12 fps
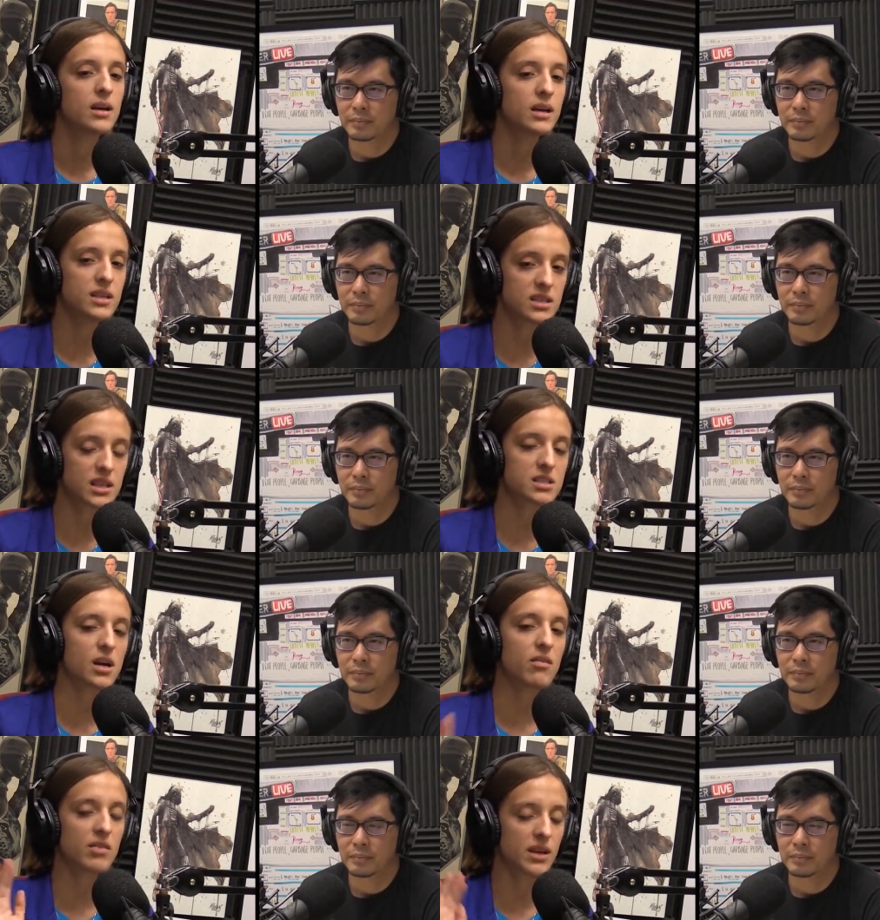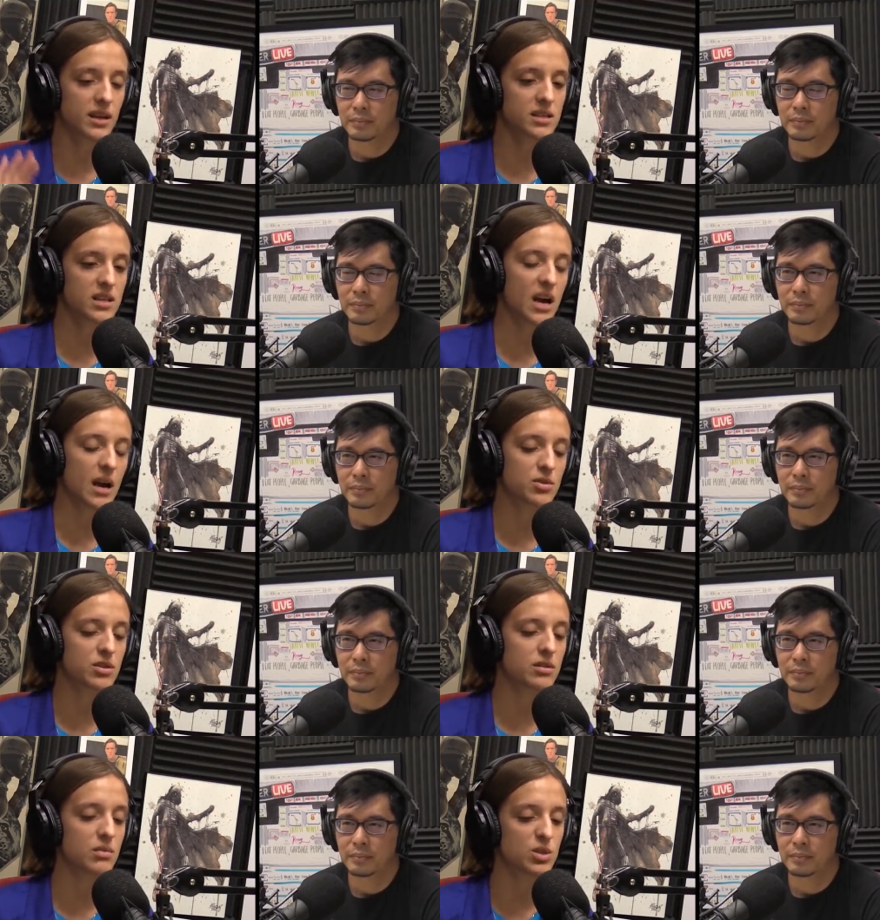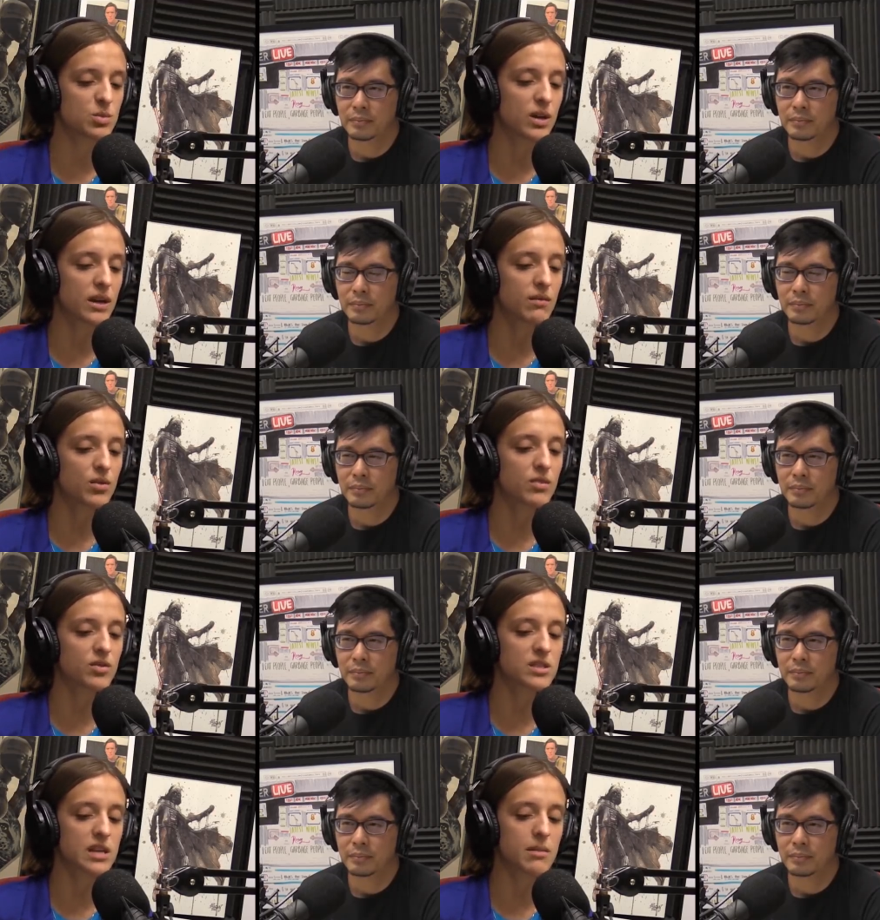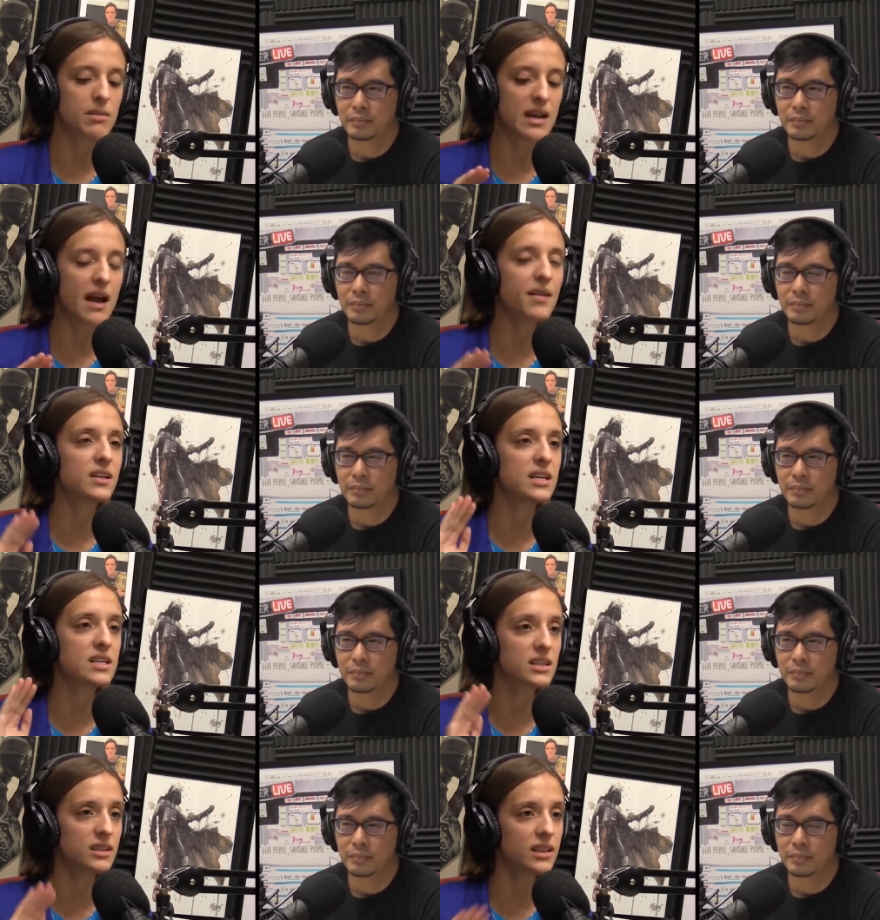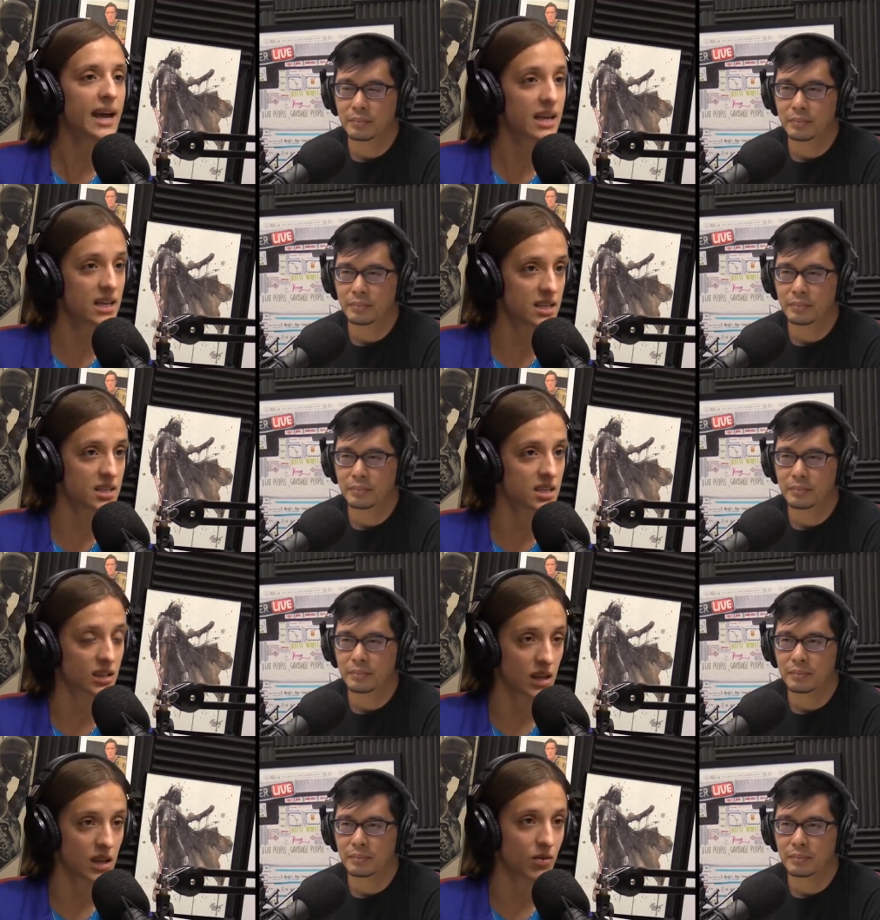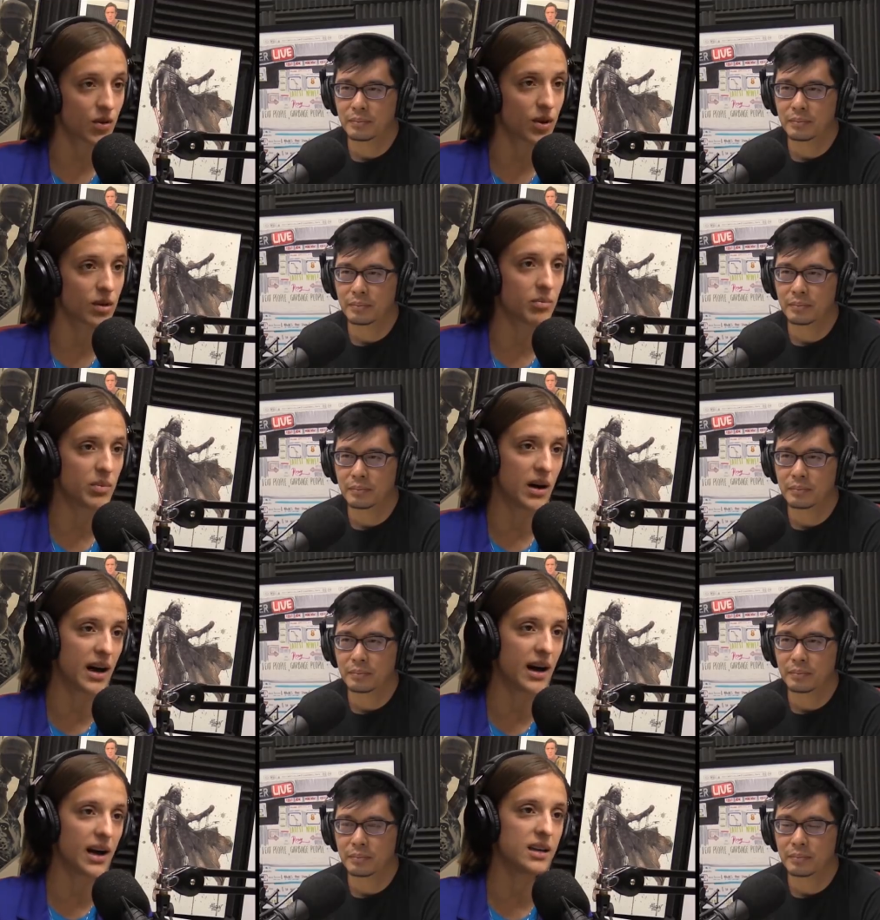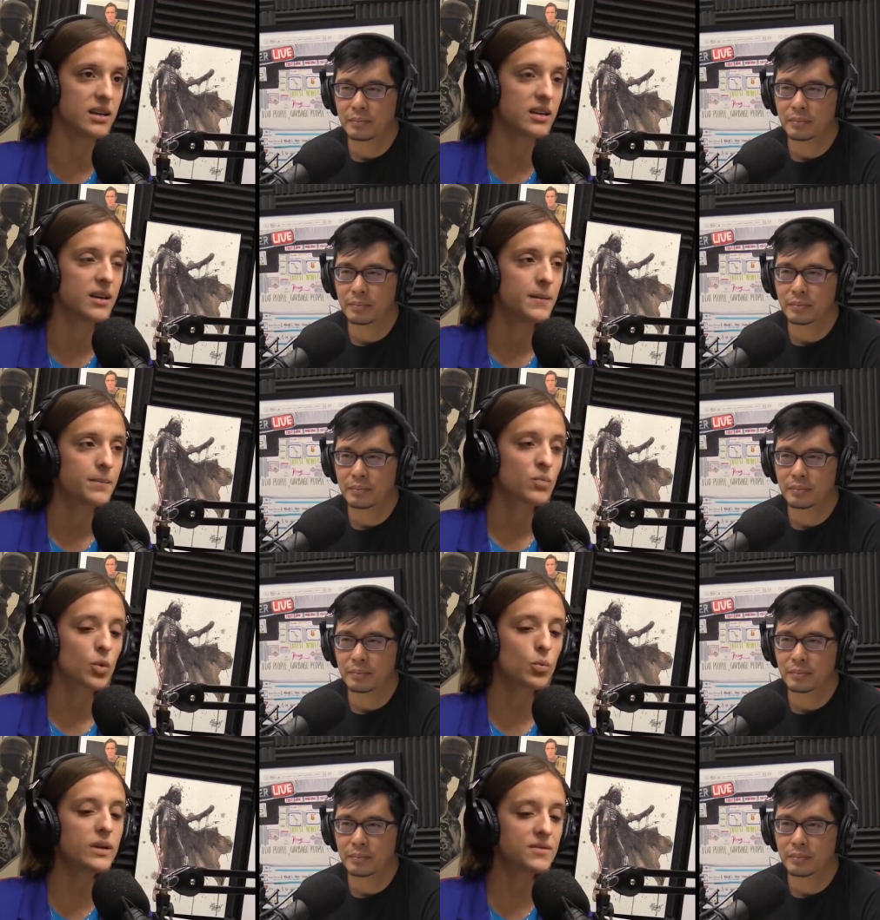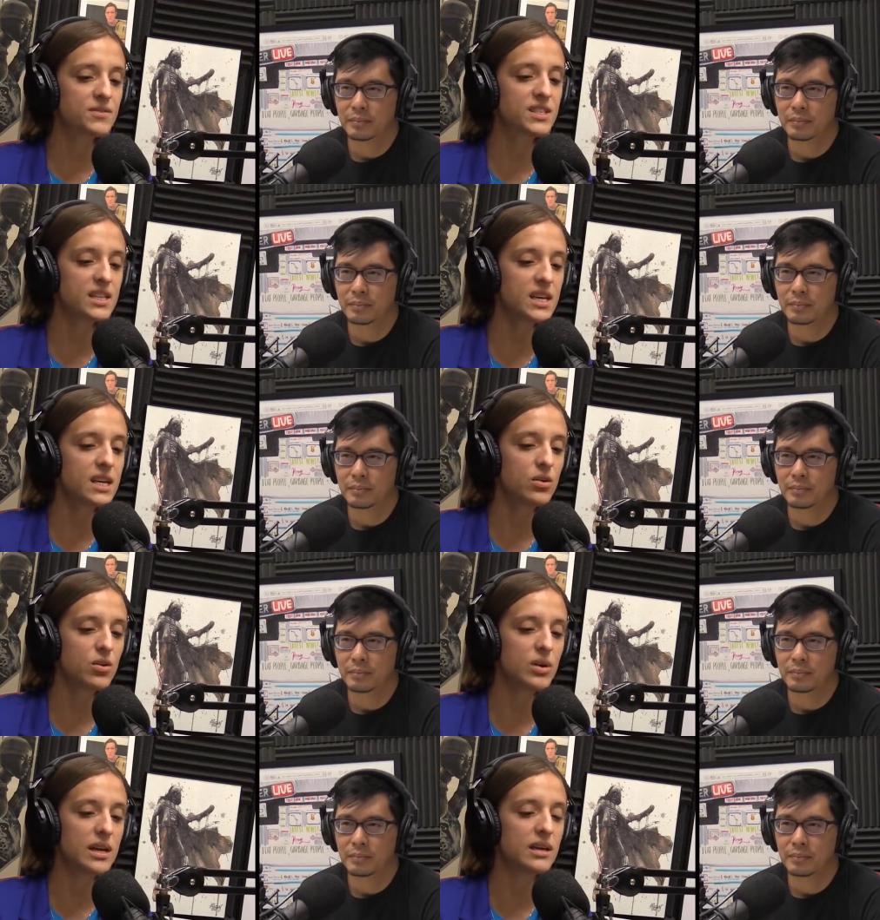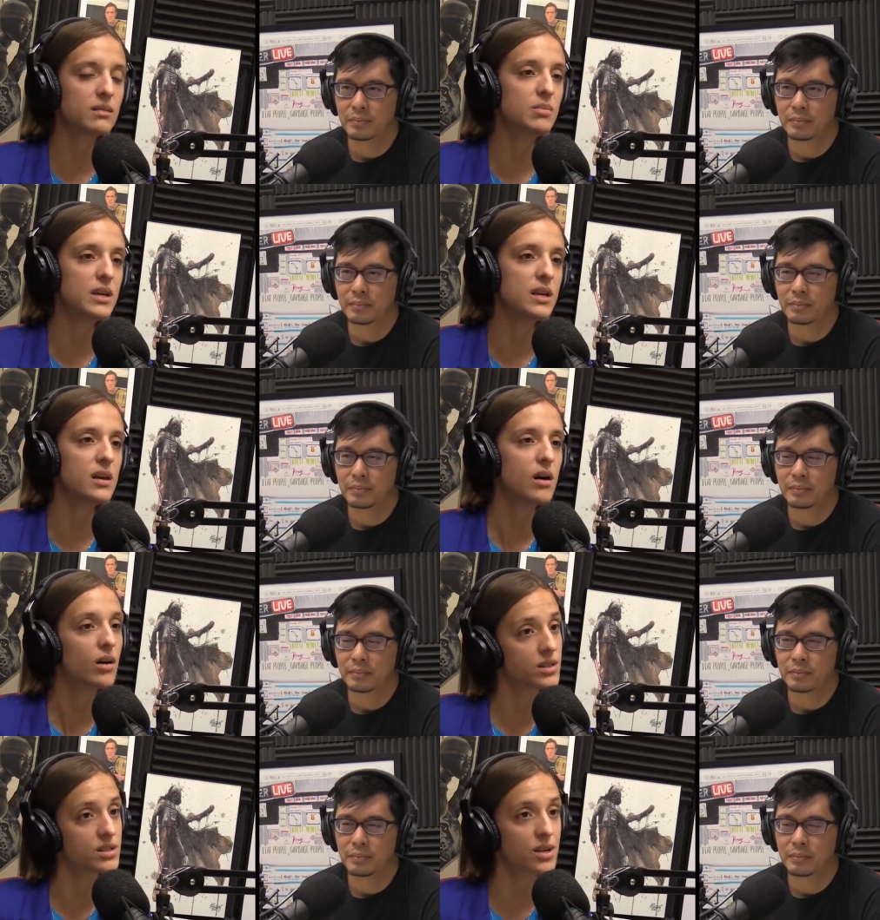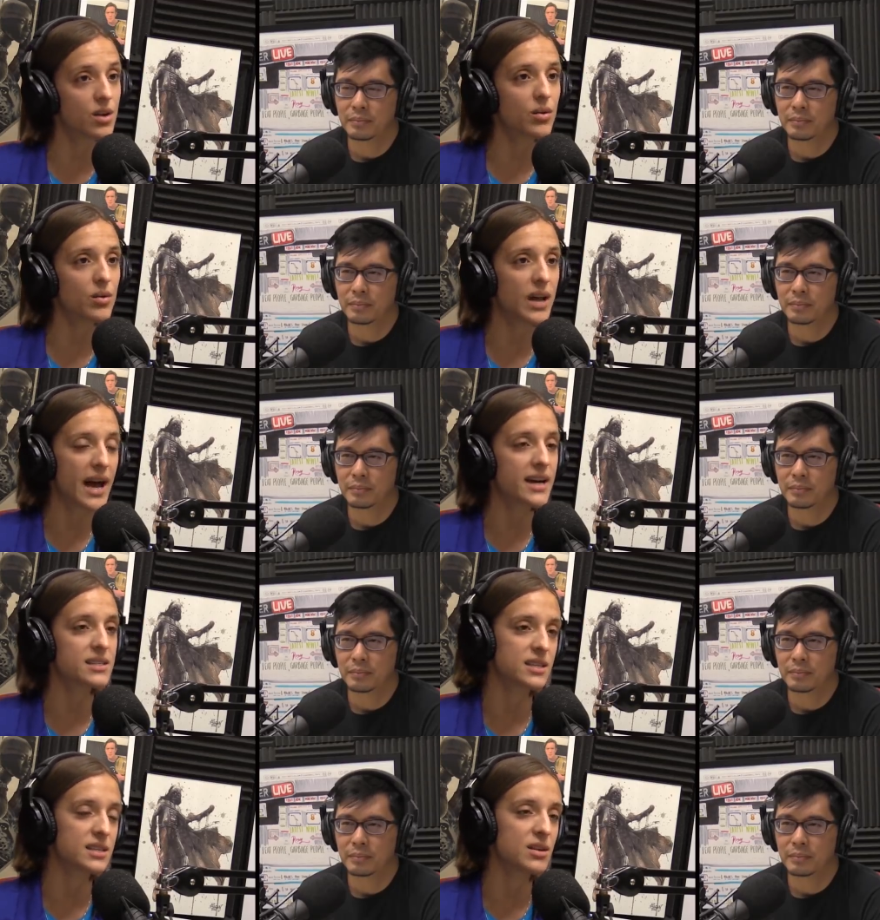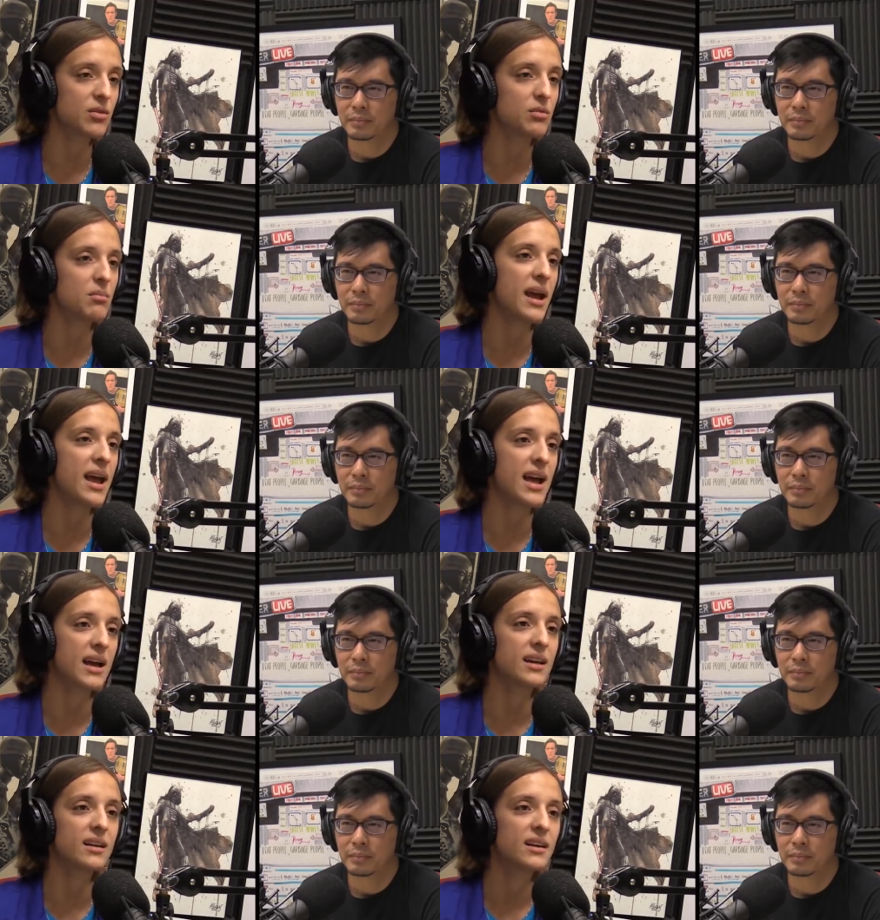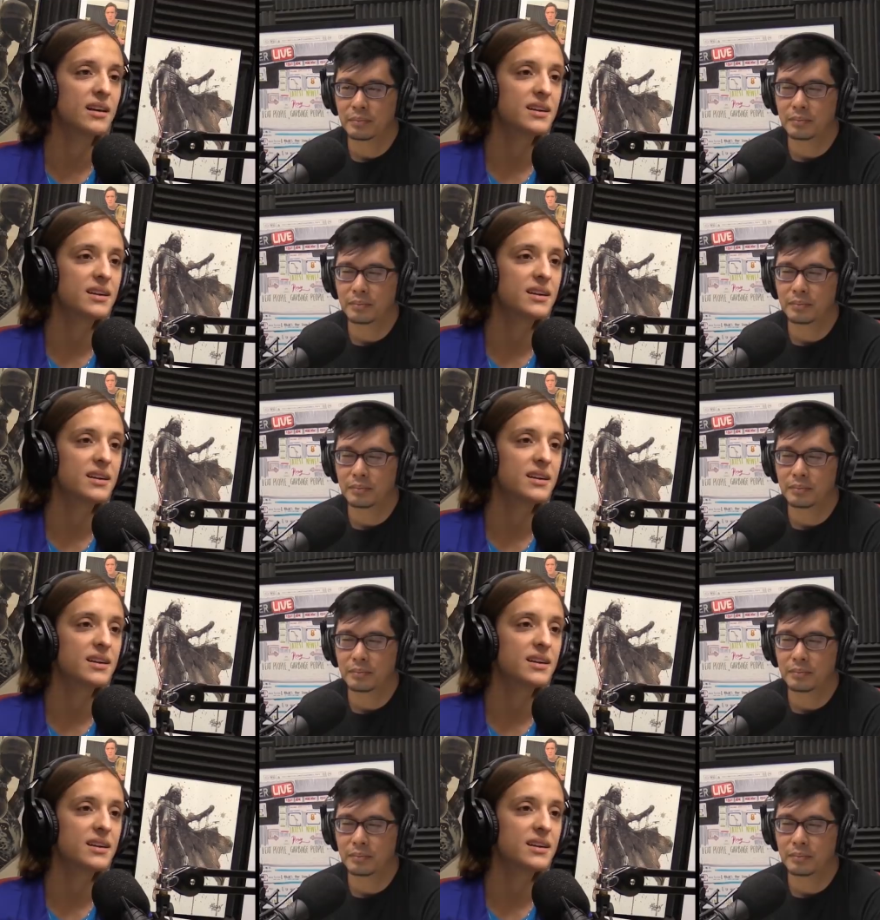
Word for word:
Speaker 1: is sent off and then gets captured and meets Brienne for the first time. And now that he's elected to leave her behind, we've seen who he can be on his own as his own man.